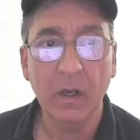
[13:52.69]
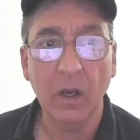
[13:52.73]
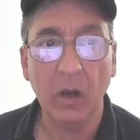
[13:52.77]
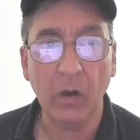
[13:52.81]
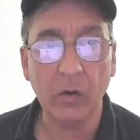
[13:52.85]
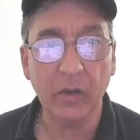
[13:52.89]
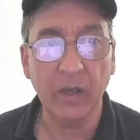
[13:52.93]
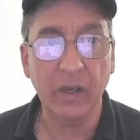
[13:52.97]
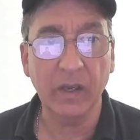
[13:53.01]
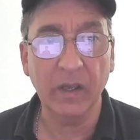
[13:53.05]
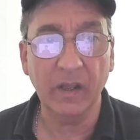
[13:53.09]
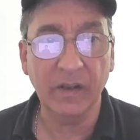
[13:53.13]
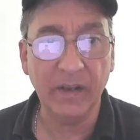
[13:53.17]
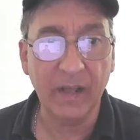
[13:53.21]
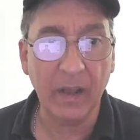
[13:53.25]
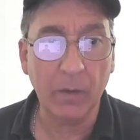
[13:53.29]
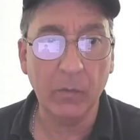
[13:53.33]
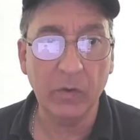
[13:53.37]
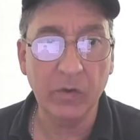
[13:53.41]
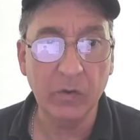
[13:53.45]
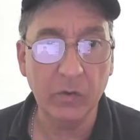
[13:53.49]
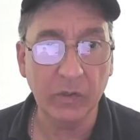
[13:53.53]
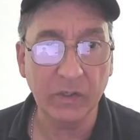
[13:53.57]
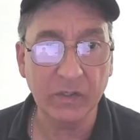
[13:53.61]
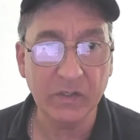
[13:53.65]
Okay, and that
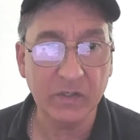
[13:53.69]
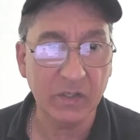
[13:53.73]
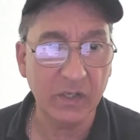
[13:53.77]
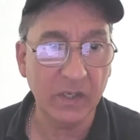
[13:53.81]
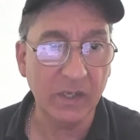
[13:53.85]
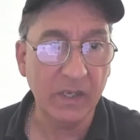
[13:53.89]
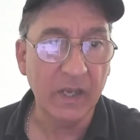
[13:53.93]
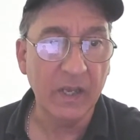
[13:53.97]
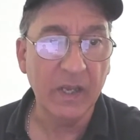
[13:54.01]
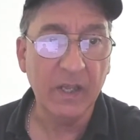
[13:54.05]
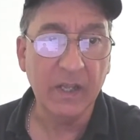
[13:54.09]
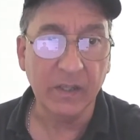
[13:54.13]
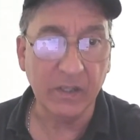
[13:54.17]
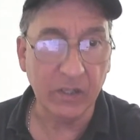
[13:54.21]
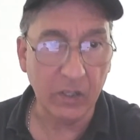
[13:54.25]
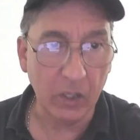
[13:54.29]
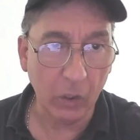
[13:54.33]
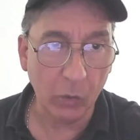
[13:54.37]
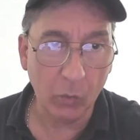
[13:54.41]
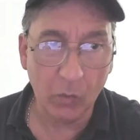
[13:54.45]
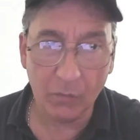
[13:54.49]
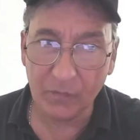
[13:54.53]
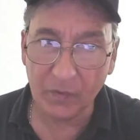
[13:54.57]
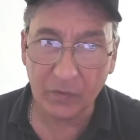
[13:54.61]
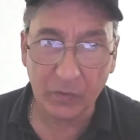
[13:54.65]
one you can see. The
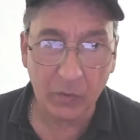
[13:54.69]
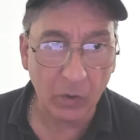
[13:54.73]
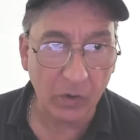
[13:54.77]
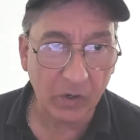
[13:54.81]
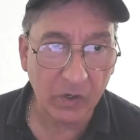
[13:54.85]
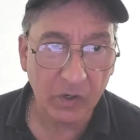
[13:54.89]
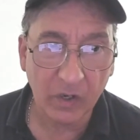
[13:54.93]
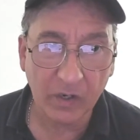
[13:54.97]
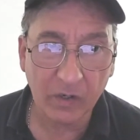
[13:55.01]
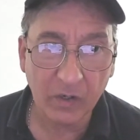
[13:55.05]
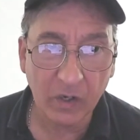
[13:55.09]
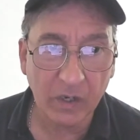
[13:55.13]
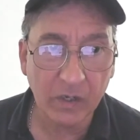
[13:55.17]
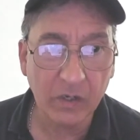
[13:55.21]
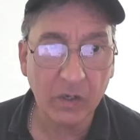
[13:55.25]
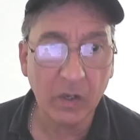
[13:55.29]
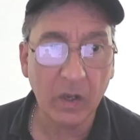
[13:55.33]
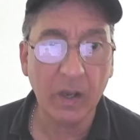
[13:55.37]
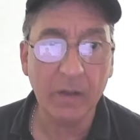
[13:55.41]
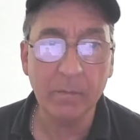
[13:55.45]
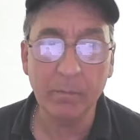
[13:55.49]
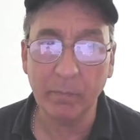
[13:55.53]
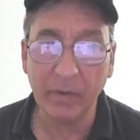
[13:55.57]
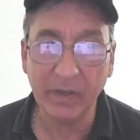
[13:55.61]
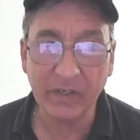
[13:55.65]
other one for thirty-nine
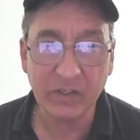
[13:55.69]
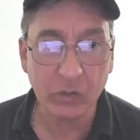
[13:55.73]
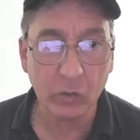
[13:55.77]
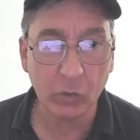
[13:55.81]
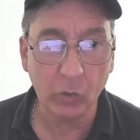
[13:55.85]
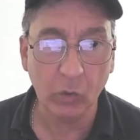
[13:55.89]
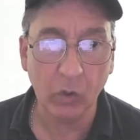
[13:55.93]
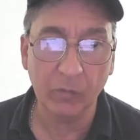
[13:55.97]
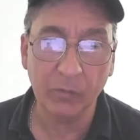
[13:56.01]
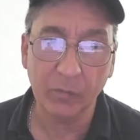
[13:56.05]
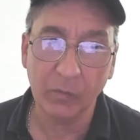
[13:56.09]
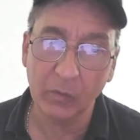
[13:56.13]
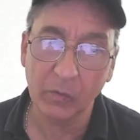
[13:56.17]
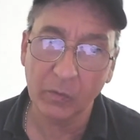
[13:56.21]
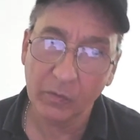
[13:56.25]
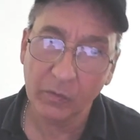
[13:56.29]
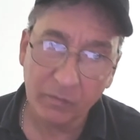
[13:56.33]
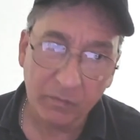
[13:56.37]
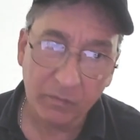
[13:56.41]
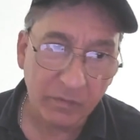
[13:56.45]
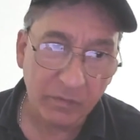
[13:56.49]
ninety-nine, best offer.